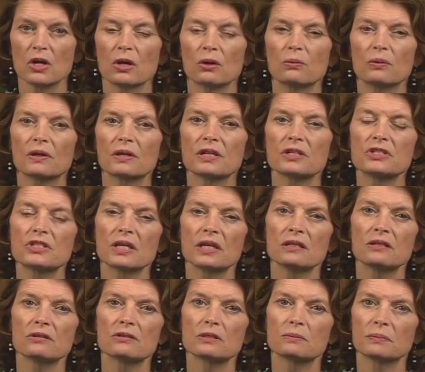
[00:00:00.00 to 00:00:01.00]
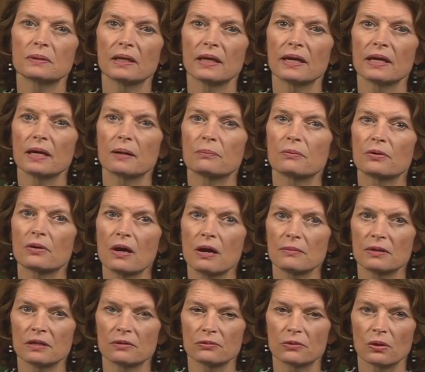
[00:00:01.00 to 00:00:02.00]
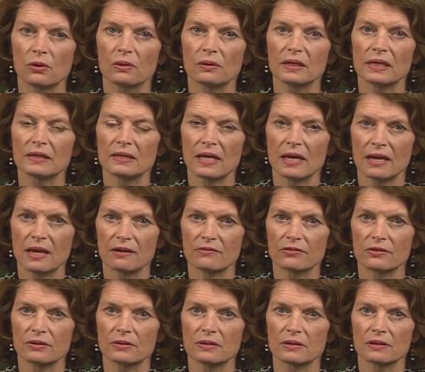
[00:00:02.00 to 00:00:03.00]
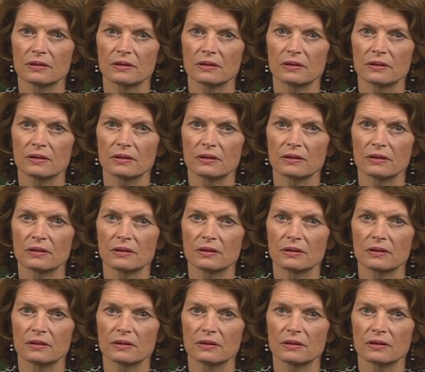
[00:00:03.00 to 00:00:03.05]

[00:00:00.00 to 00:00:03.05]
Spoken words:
will continue to play a prominent role in that effort.